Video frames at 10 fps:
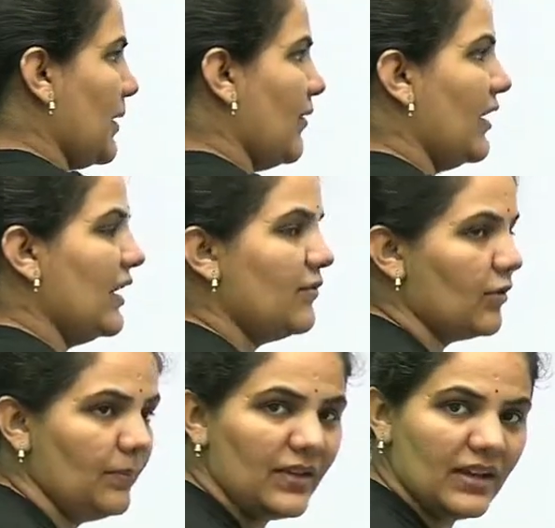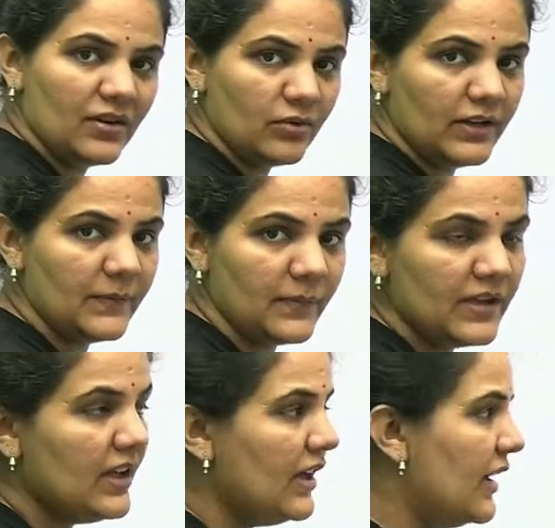power n from there only,
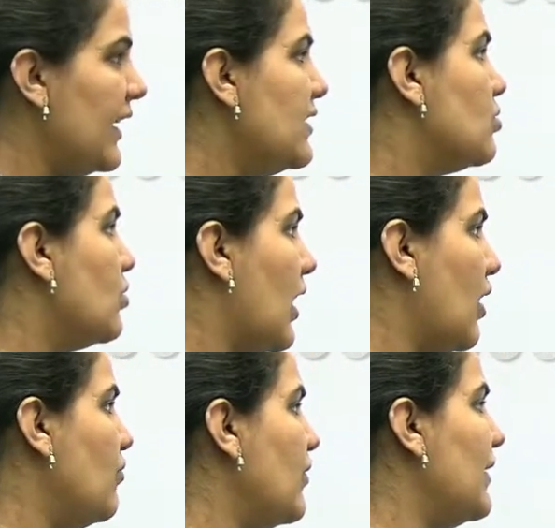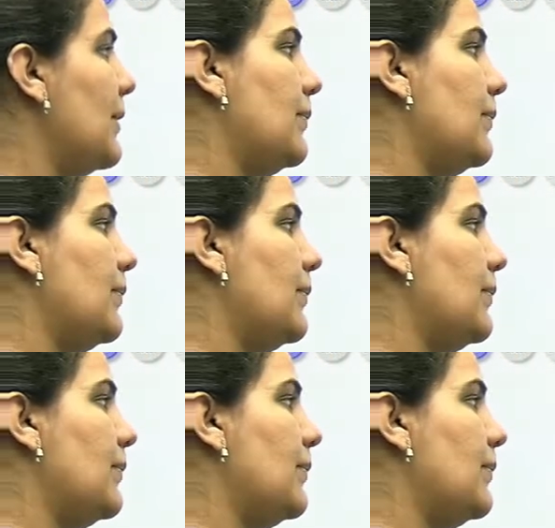right? So how we will